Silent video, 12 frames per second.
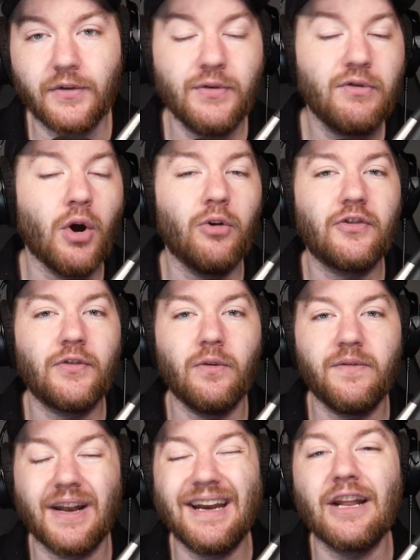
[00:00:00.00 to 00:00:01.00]
two coaches who
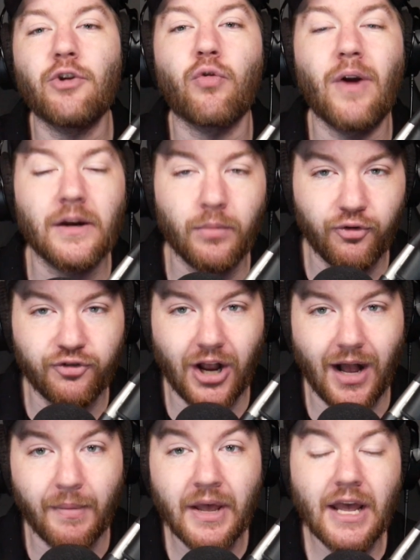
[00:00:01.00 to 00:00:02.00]
have done an incredible
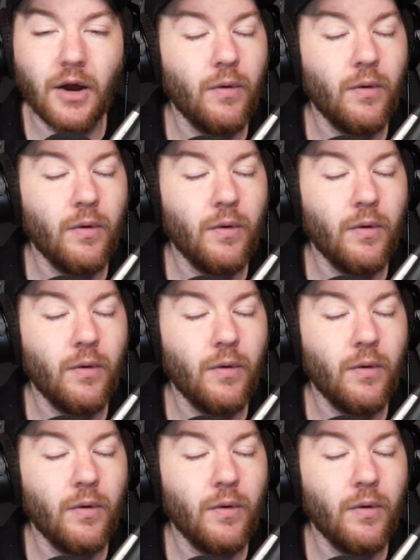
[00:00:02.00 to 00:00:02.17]
job